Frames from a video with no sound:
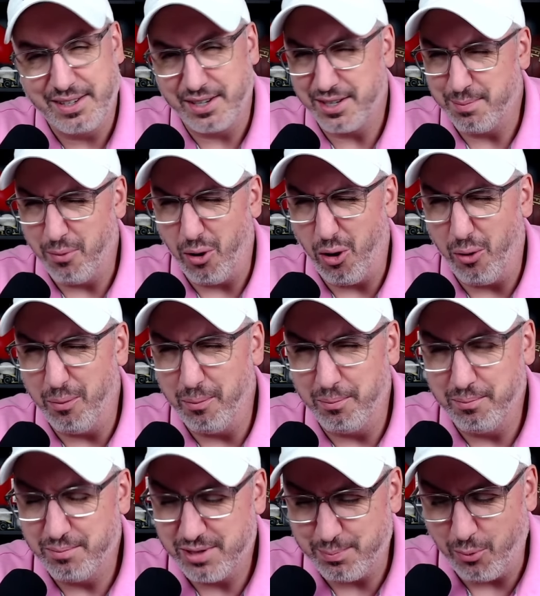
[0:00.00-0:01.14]
It's a small,
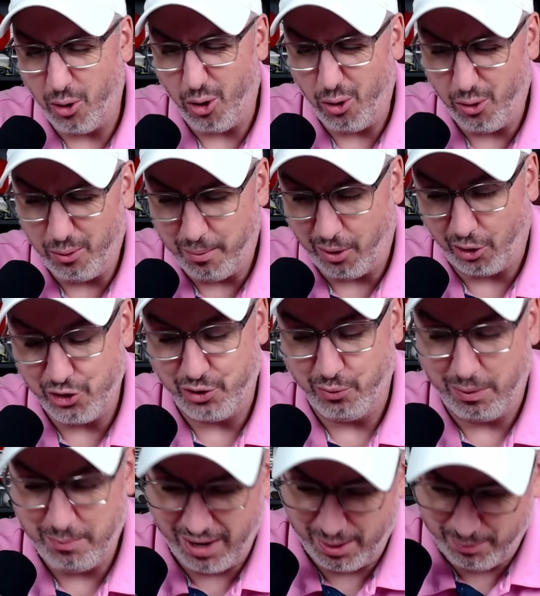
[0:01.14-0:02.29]
small margin.
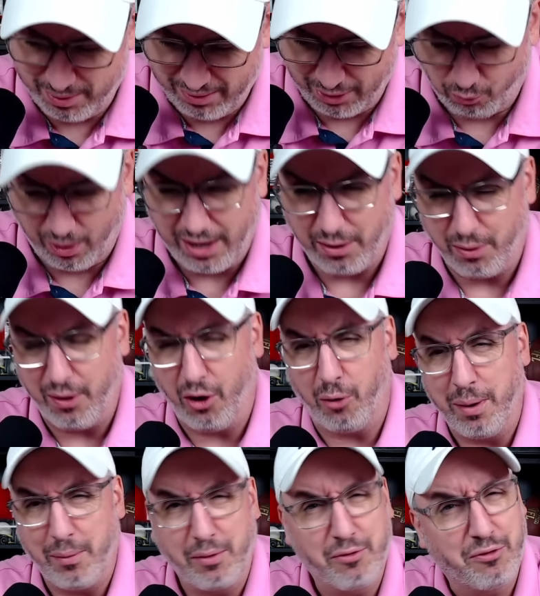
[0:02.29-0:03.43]
We may be like right there,
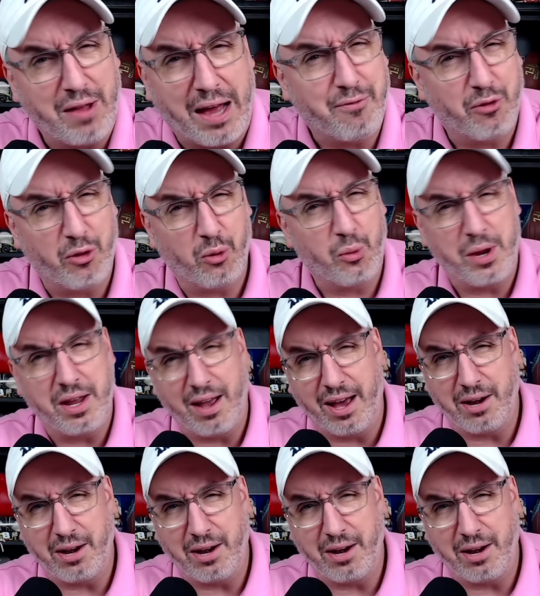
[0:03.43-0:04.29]
maybe flat for the week.